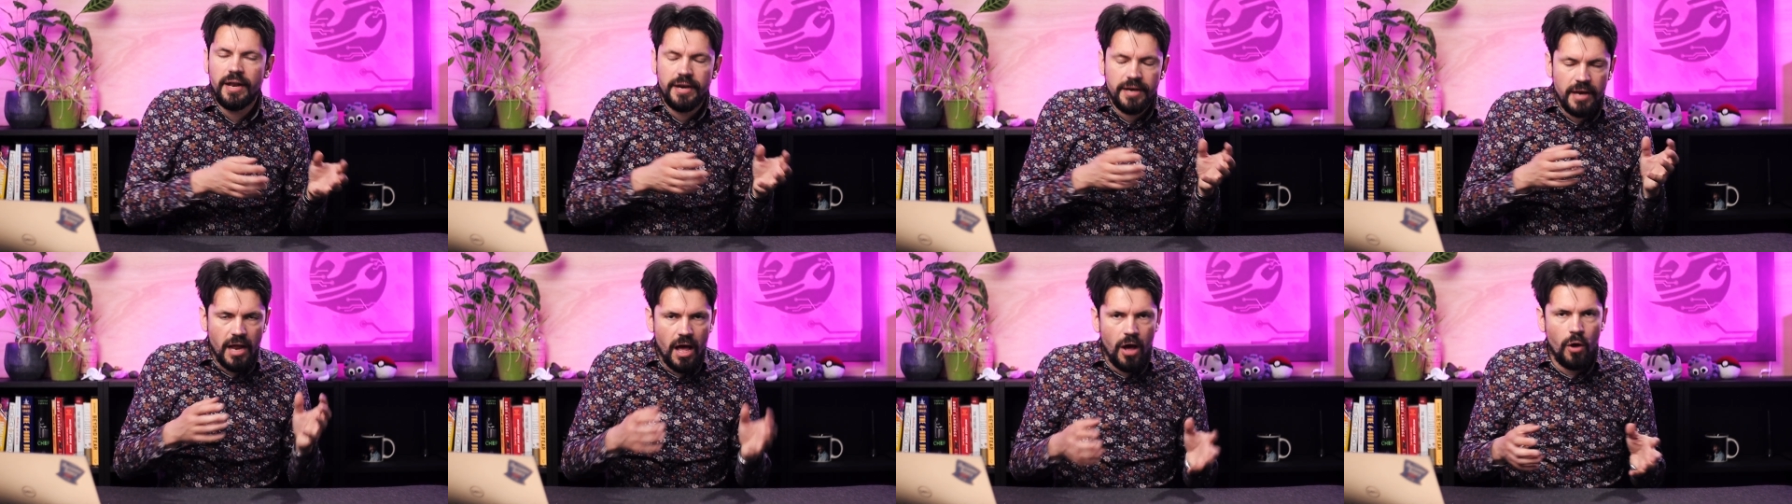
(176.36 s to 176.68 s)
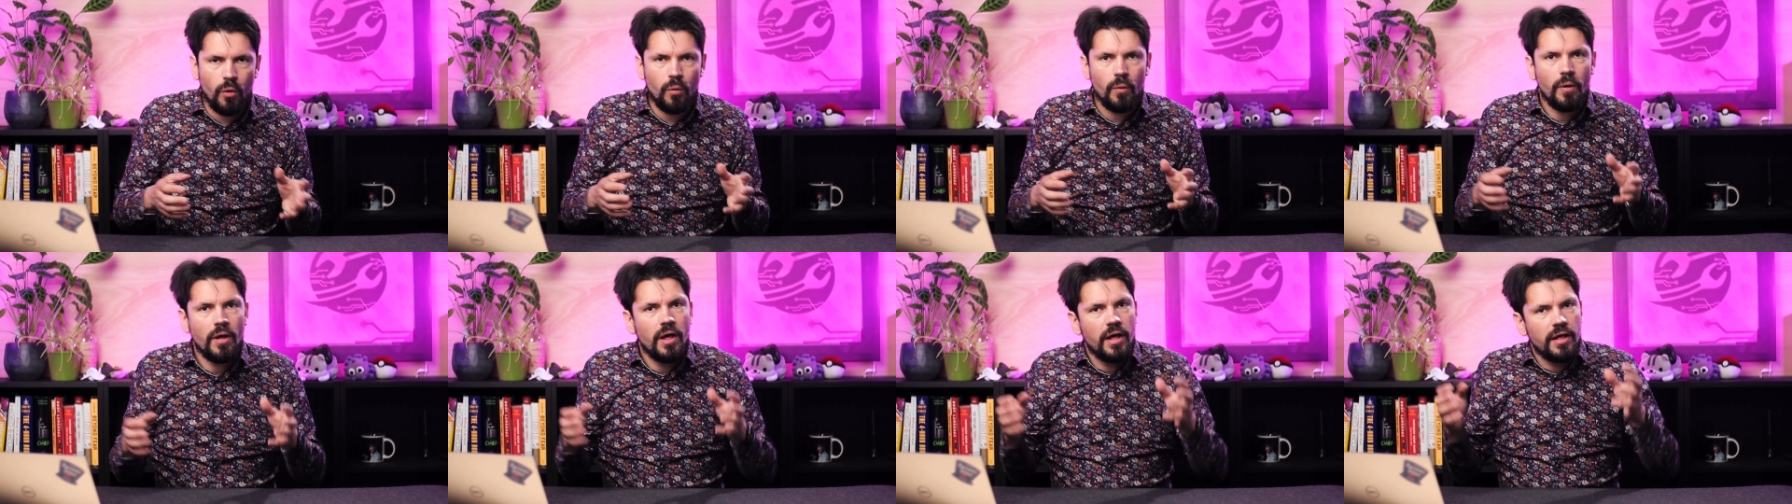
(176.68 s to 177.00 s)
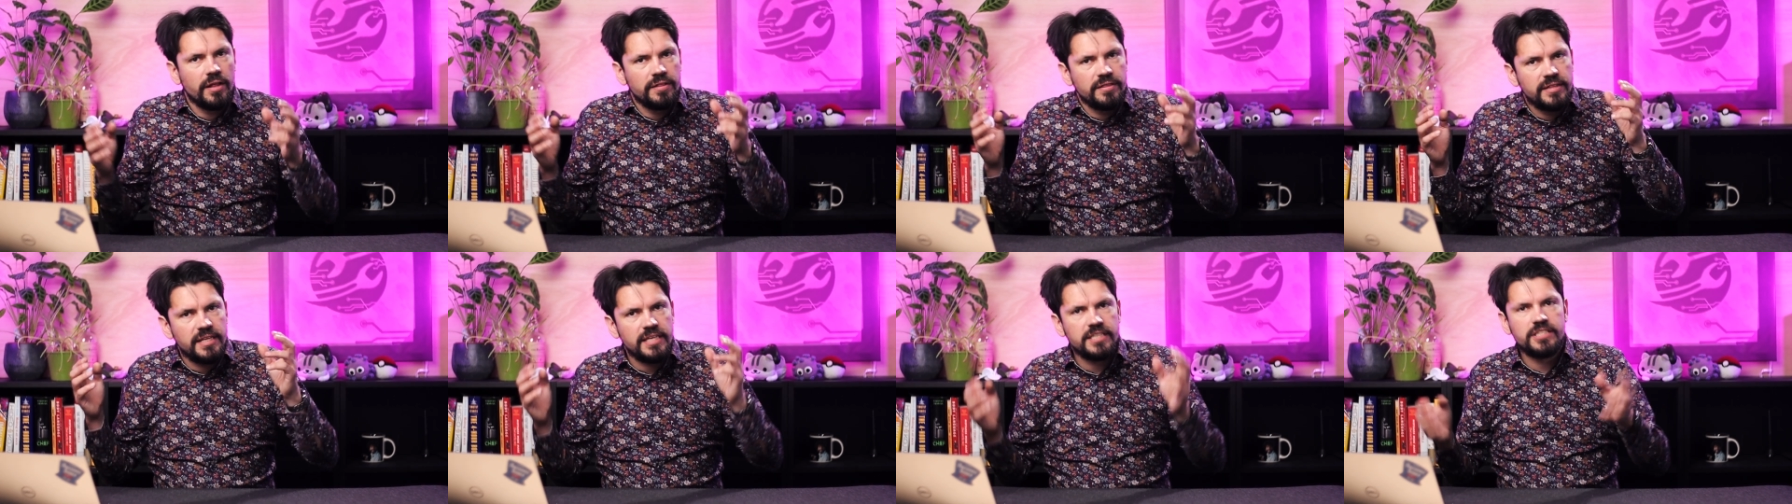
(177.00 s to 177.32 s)
Now,
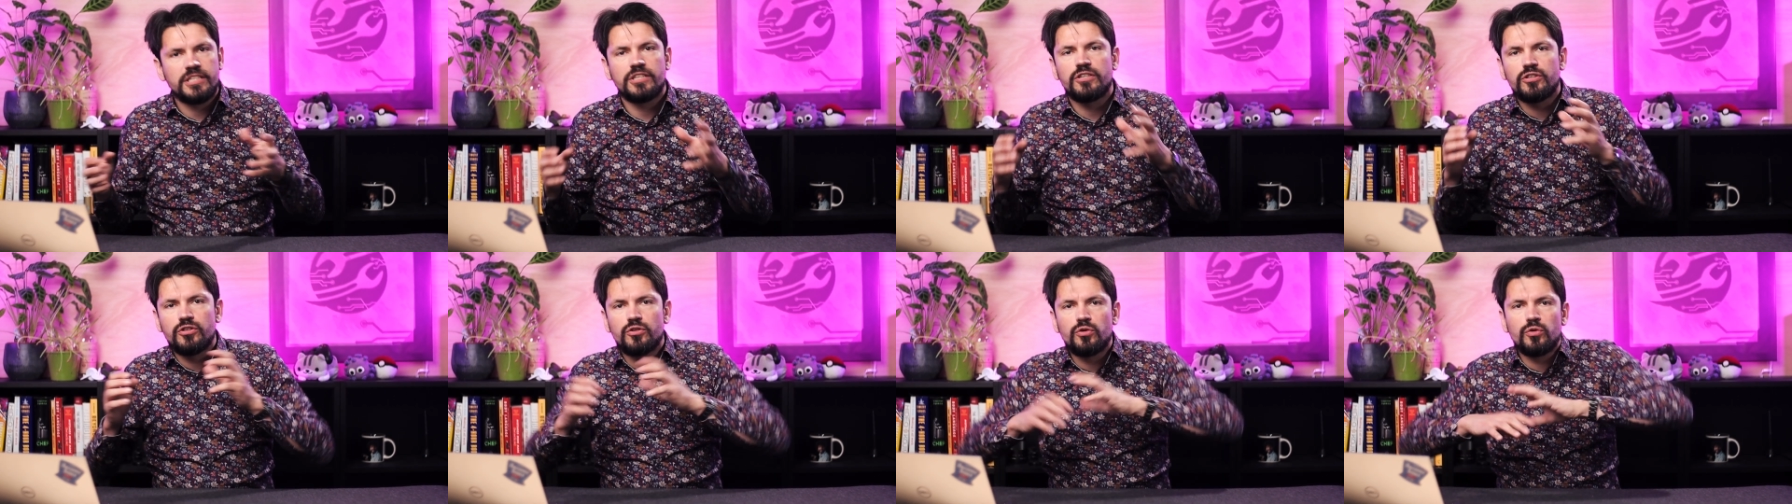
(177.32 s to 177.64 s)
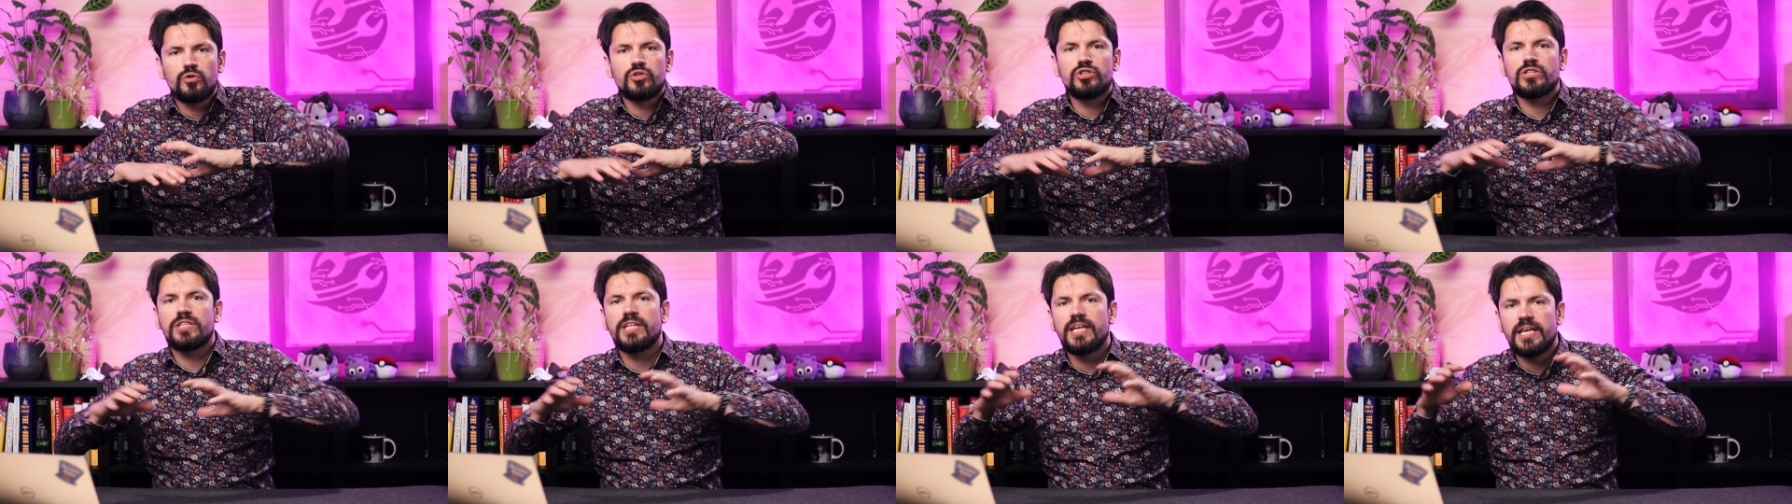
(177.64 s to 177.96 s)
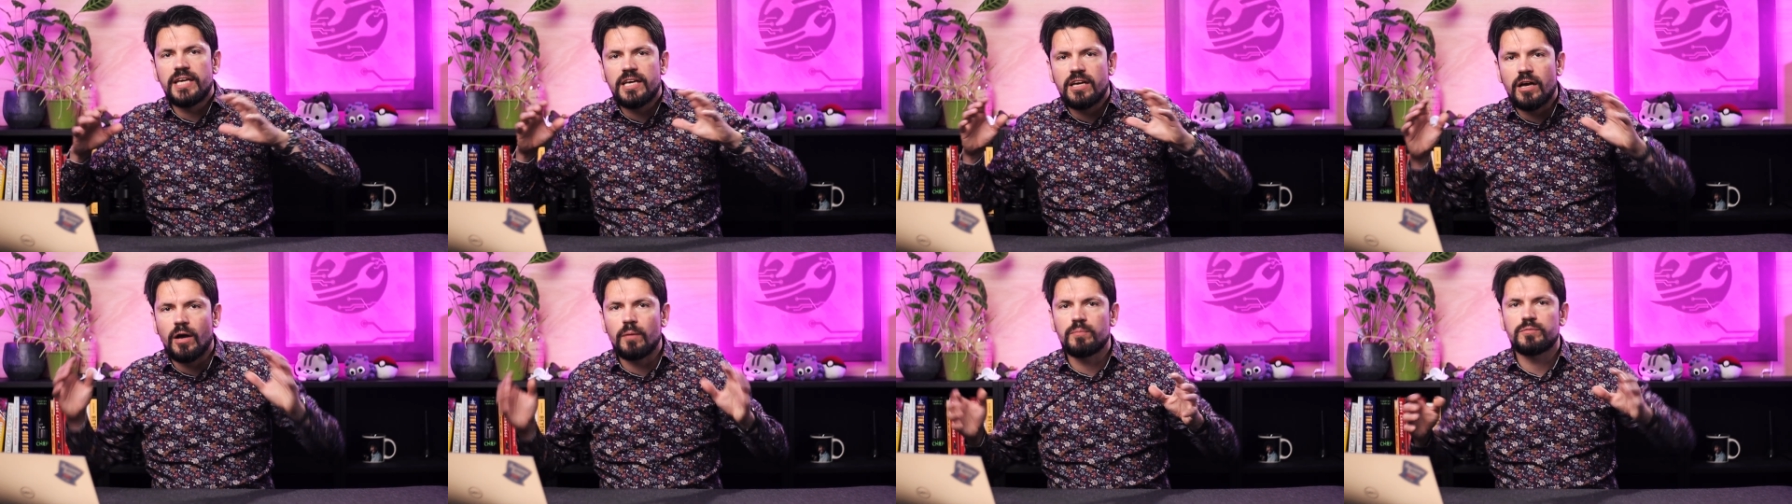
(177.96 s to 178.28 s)
this
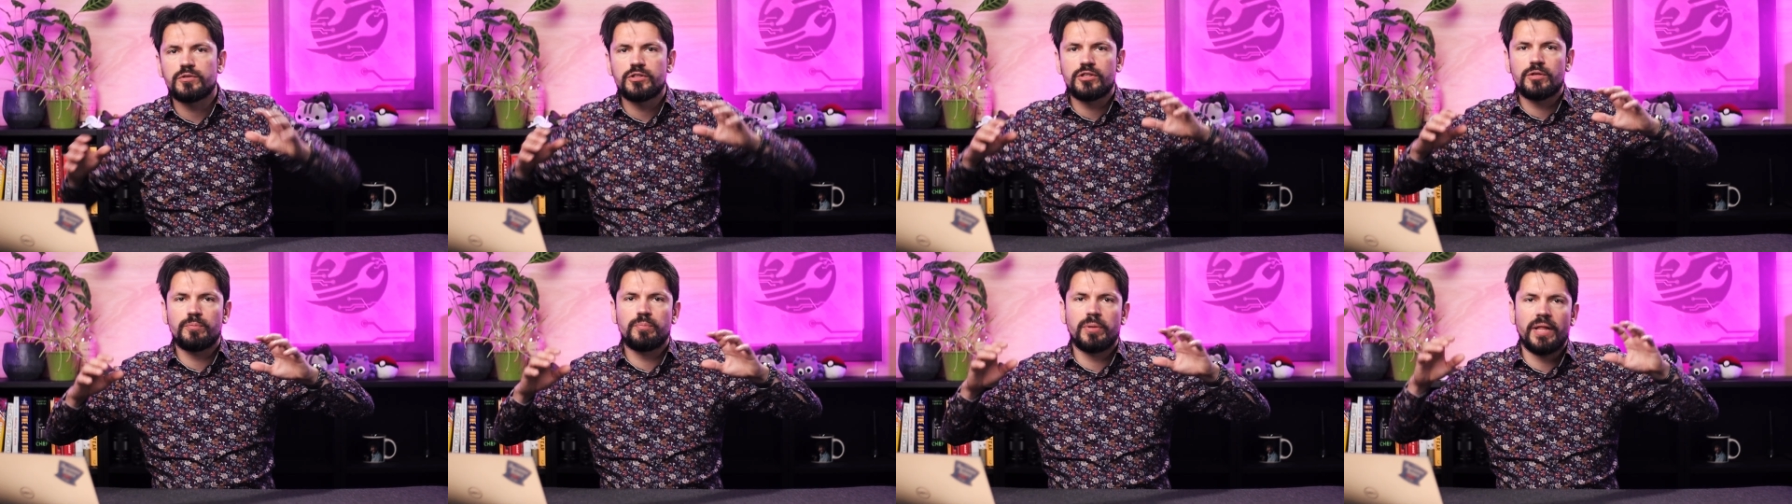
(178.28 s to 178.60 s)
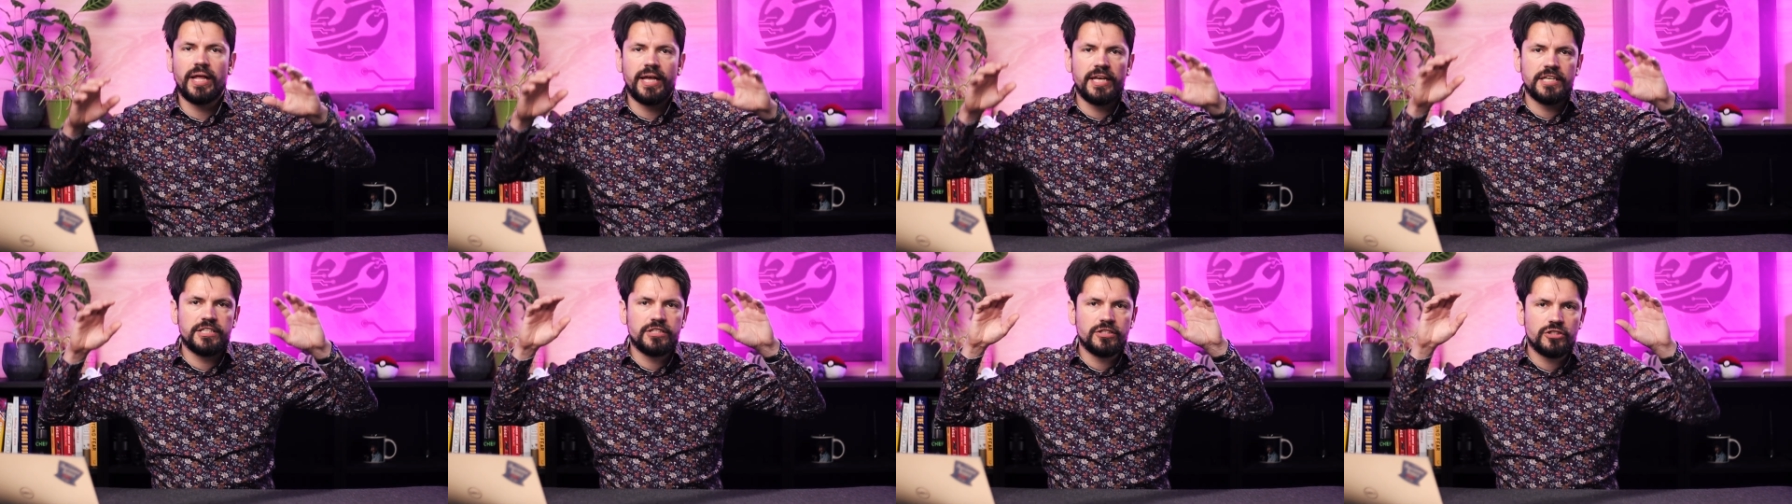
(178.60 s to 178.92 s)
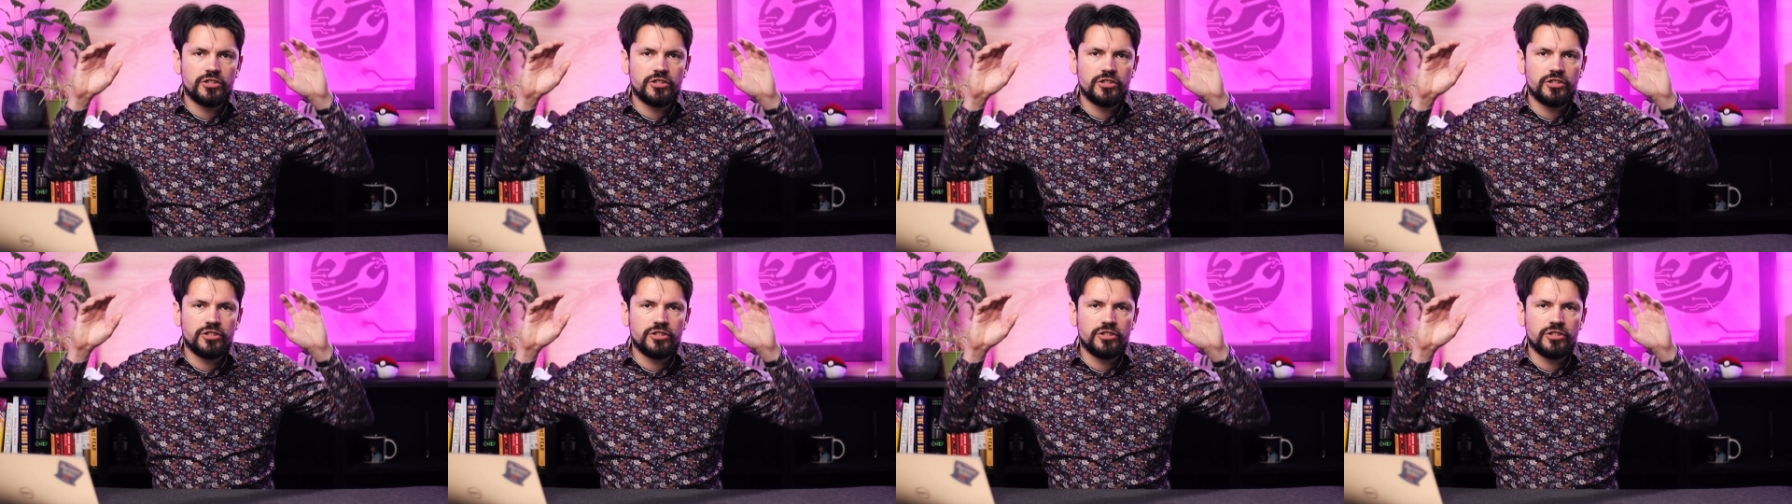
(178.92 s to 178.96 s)
usually comes to place